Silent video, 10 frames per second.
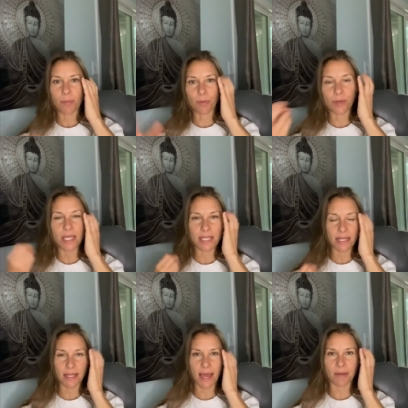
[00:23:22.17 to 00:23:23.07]
breathe
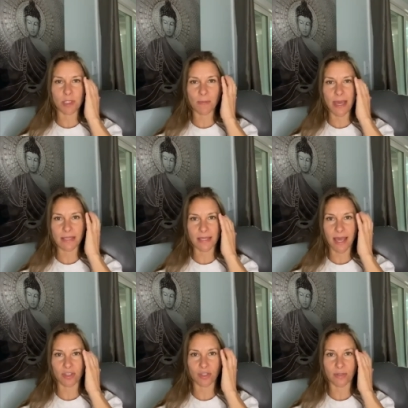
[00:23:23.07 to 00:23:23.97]
into that space
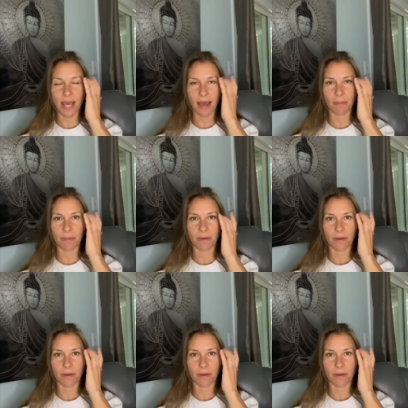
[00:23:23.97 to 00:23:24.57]
as you tap.